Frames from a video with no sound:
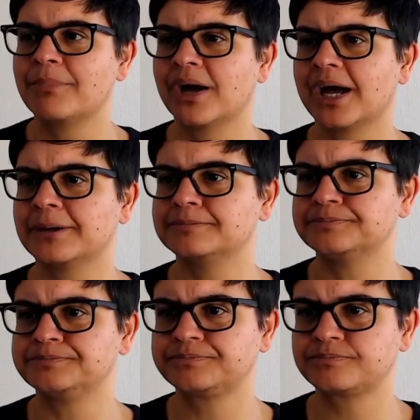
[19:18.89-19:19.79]
But
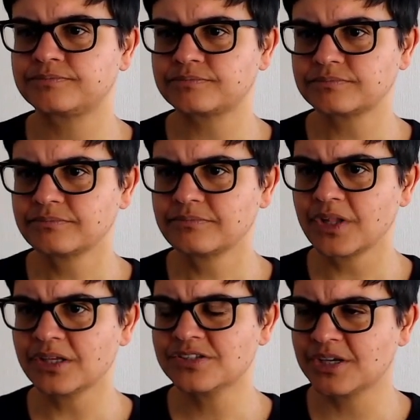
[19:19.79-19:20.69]

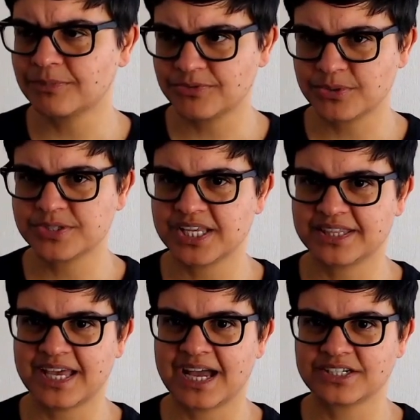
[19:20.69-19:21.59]
some of you had
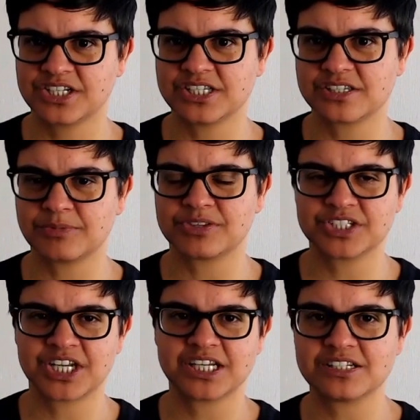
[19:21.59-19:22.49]
said that actually some of
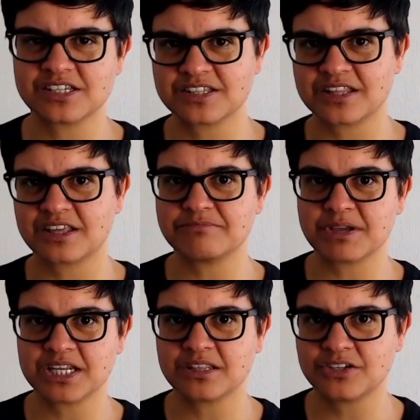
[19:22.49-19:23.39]
the changes that they've
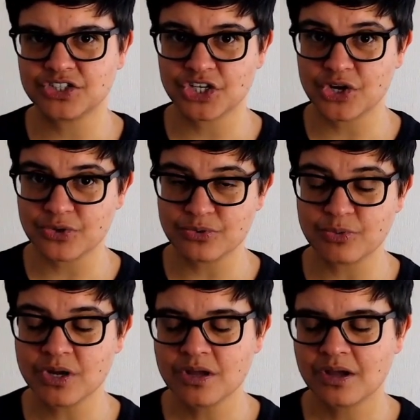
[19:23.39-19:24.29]
made in the show